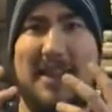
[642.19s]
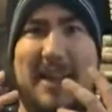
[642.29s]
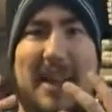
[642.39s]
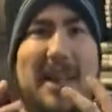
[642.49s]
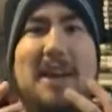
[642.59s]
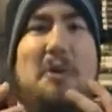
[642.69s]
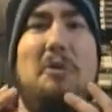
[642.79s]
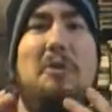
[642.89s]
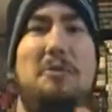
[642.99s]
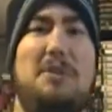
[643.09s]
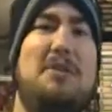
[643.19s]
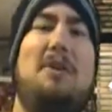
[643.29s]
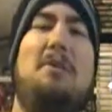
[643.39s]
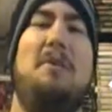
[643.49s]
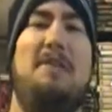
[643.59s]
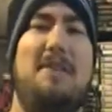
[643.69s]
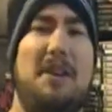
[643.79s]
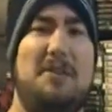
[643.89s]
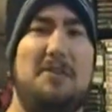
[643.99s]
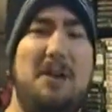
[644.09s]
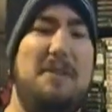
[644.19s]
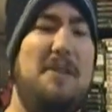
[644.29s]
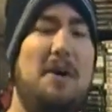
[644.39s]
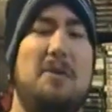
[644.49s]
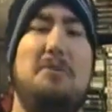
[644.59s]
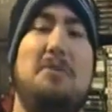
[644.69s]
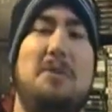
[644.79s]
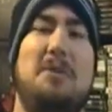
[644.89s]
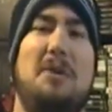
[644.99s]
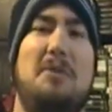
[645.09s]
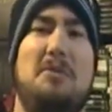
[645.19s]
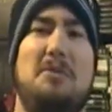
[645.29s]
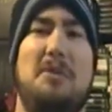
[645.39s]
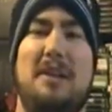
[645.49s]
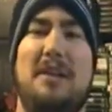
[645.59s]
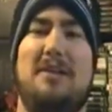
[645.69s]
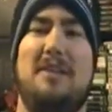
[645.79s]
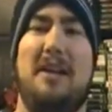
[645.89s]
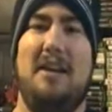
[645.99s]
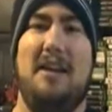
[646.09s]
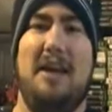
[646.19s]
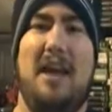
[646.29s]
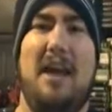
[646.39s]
kid at Christmas look in my face when I found them. So it was really exciting.